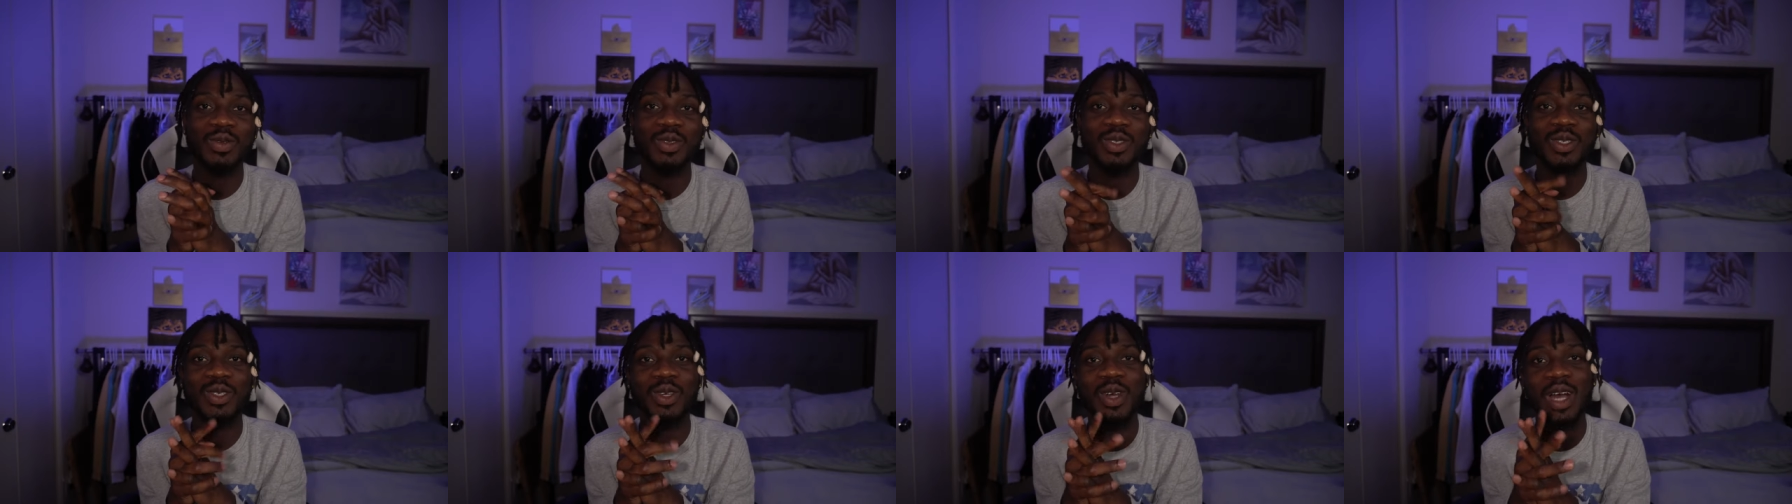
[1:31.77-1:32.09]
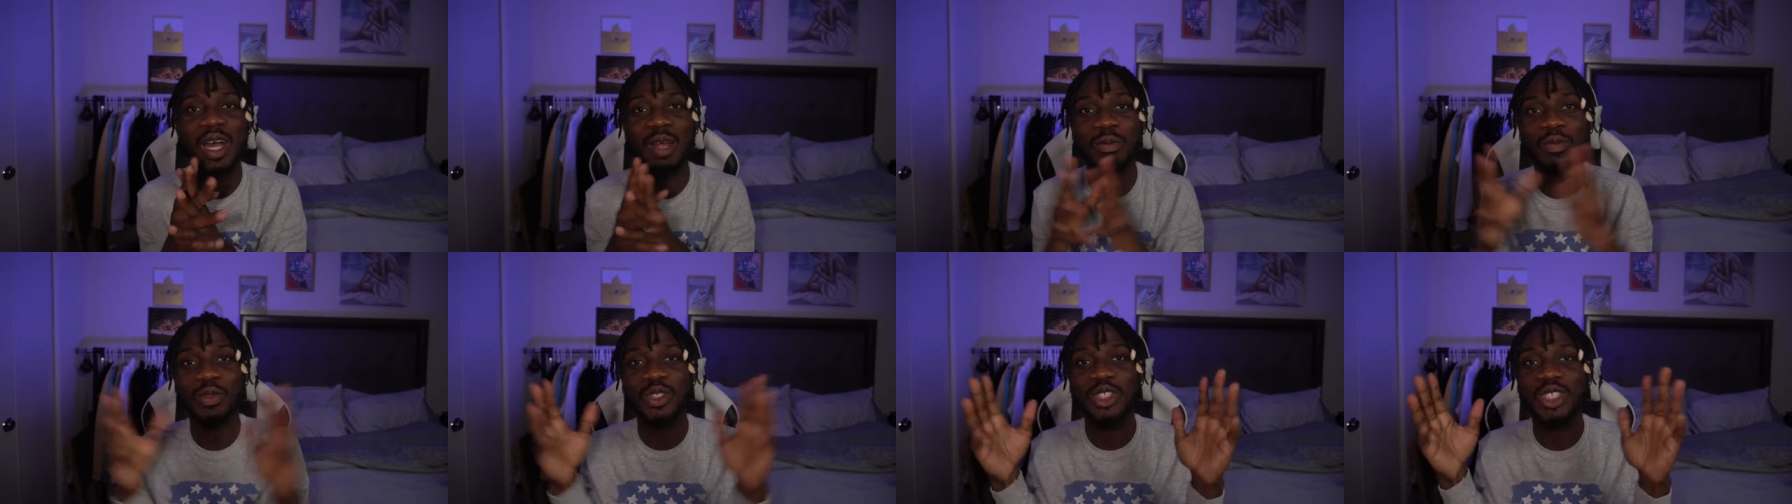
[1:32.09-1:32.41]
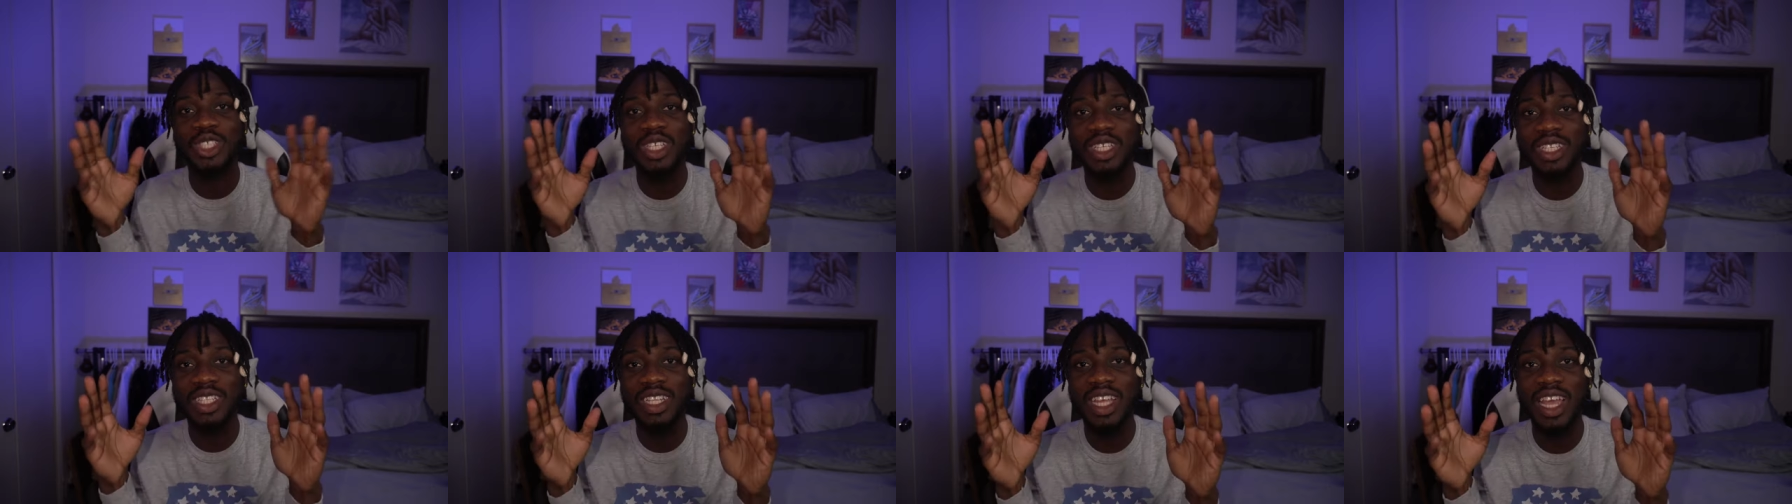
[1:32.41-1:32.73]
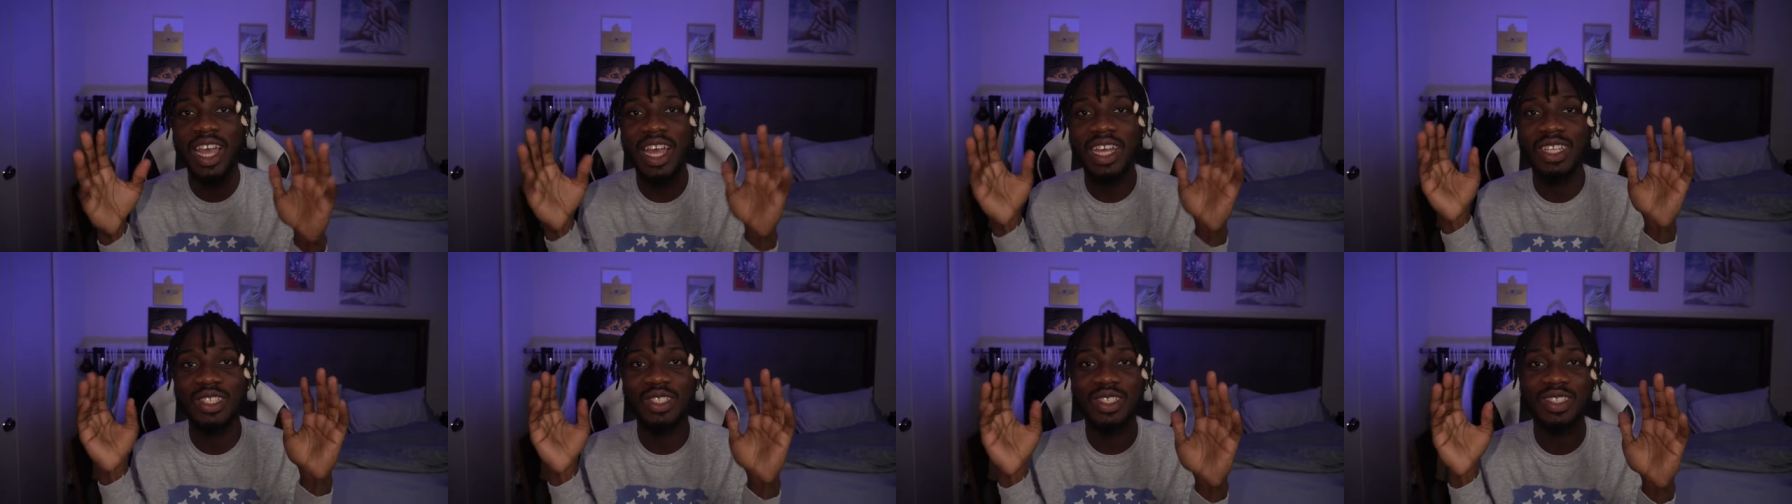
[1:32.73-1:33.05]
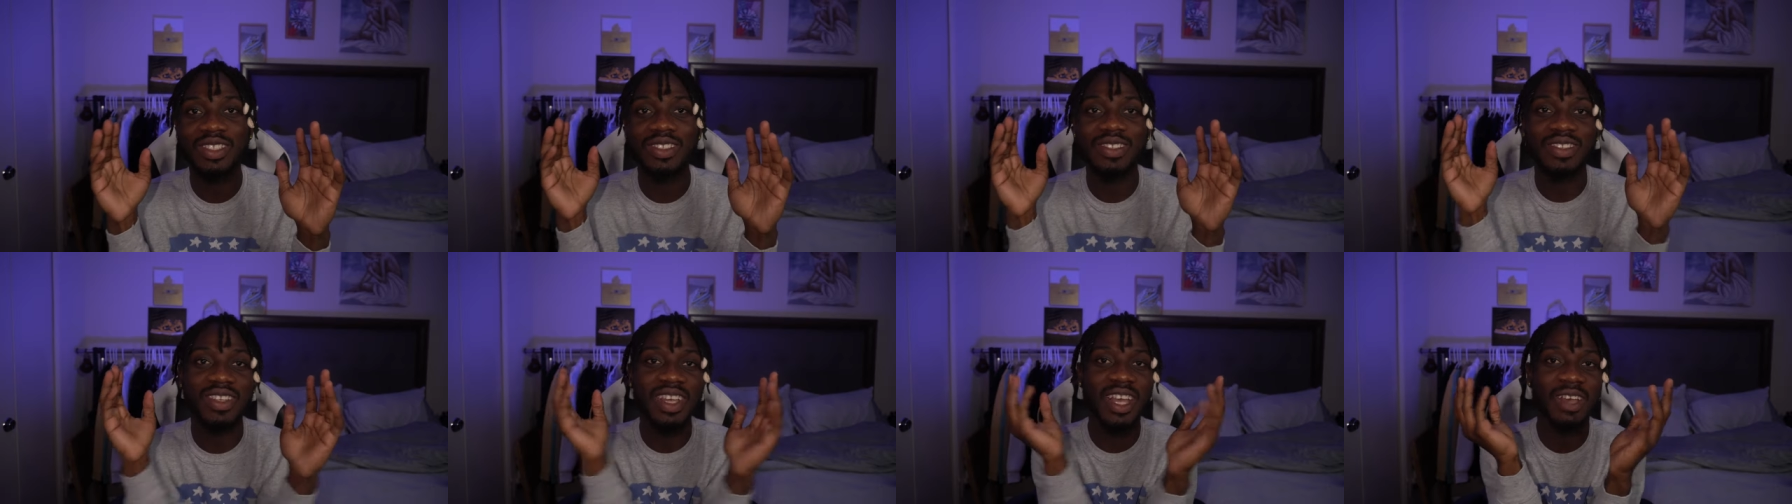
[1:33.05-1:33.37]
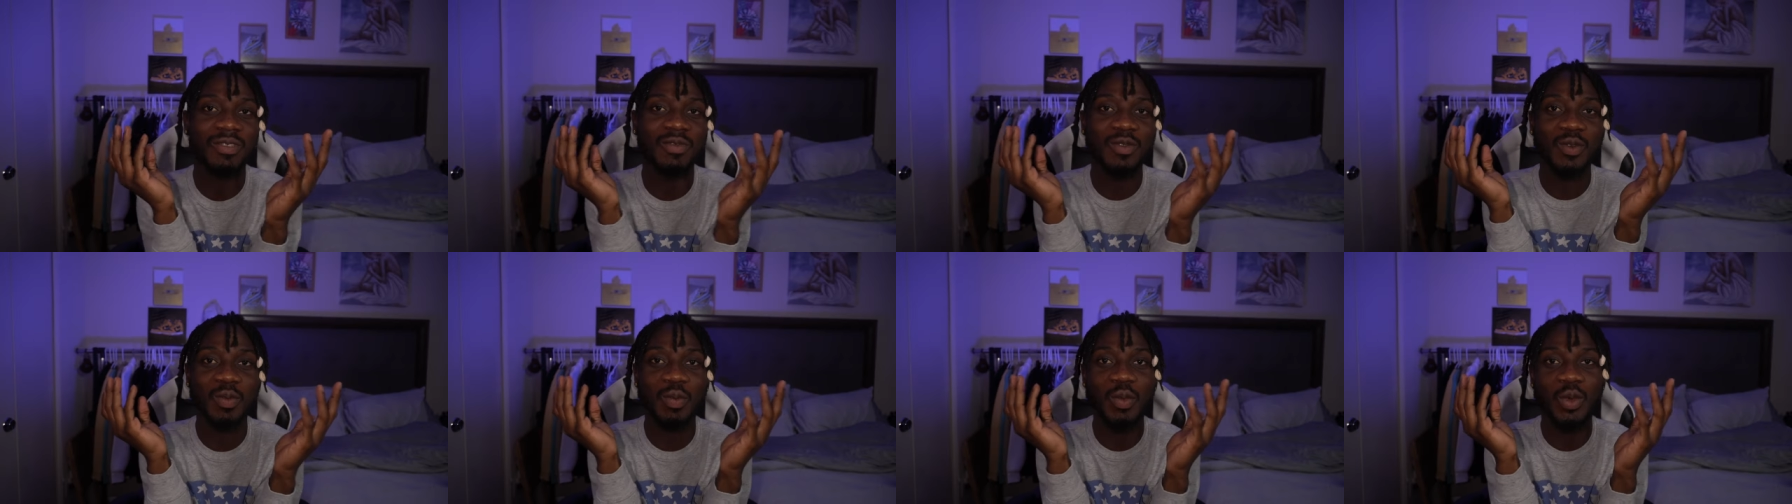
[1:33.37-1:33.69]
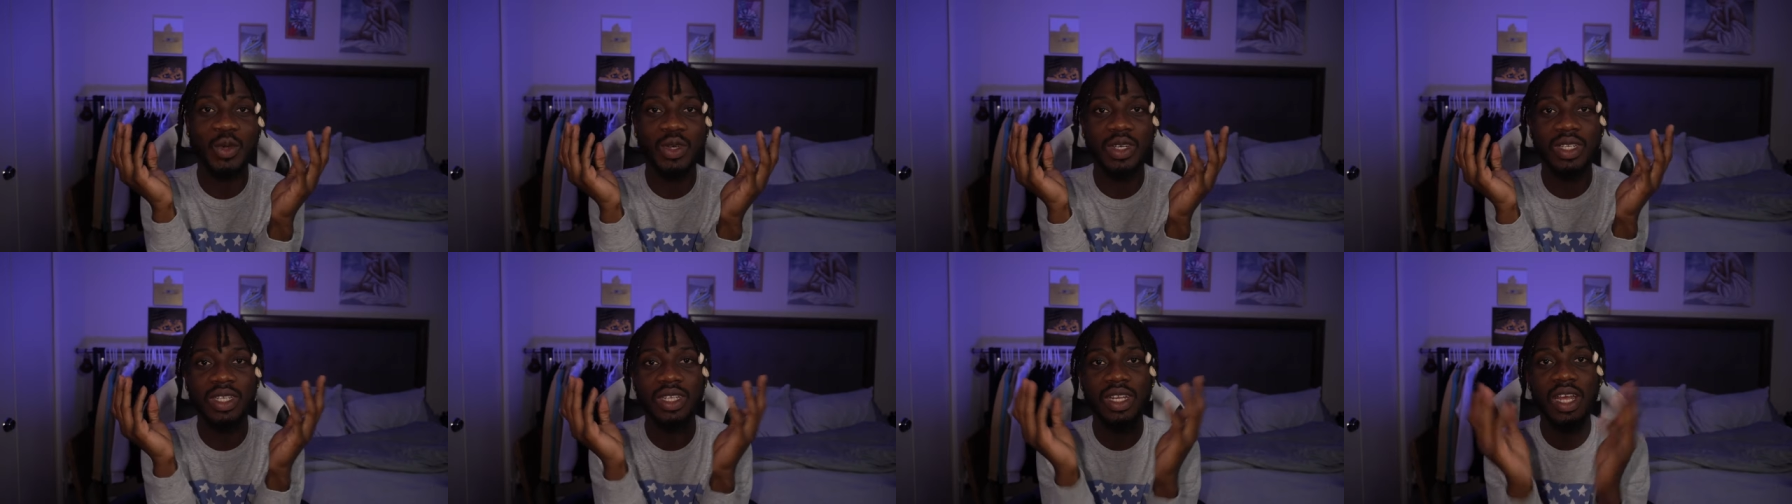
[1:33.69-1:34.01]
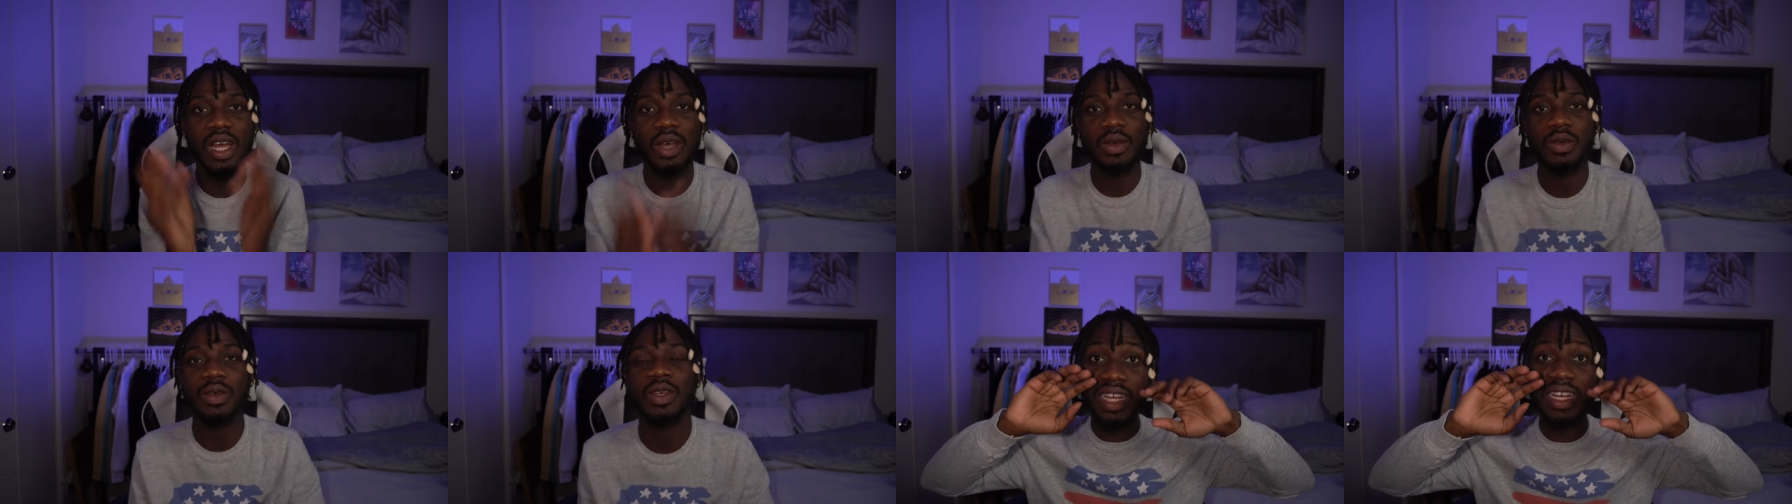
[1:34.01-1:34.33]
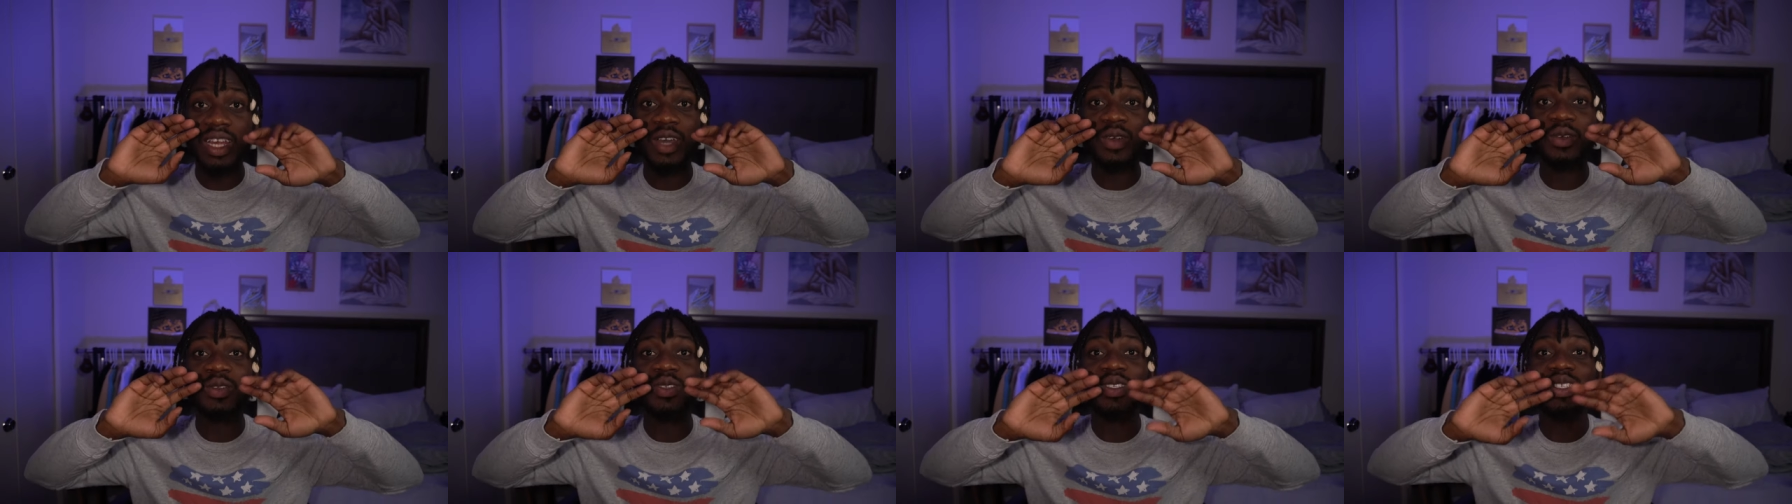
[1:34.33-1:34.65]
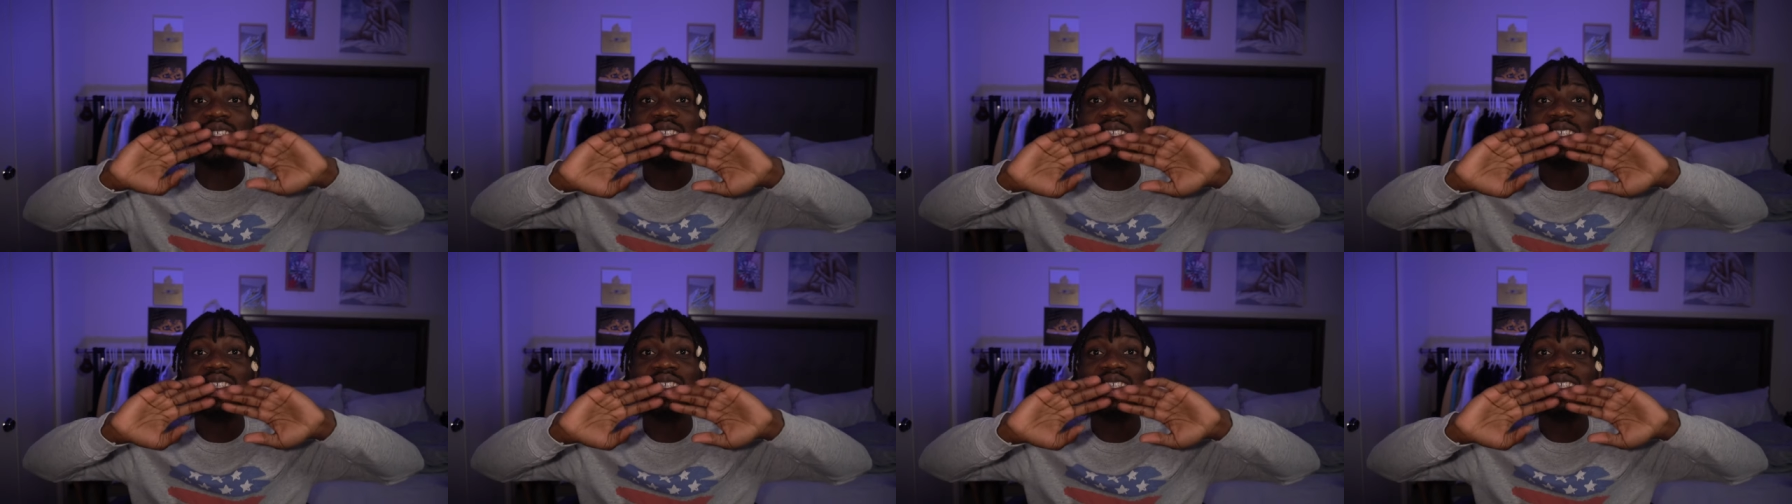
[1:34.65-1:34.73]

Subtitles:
So I appreciate that. I just have to point it out. And I want to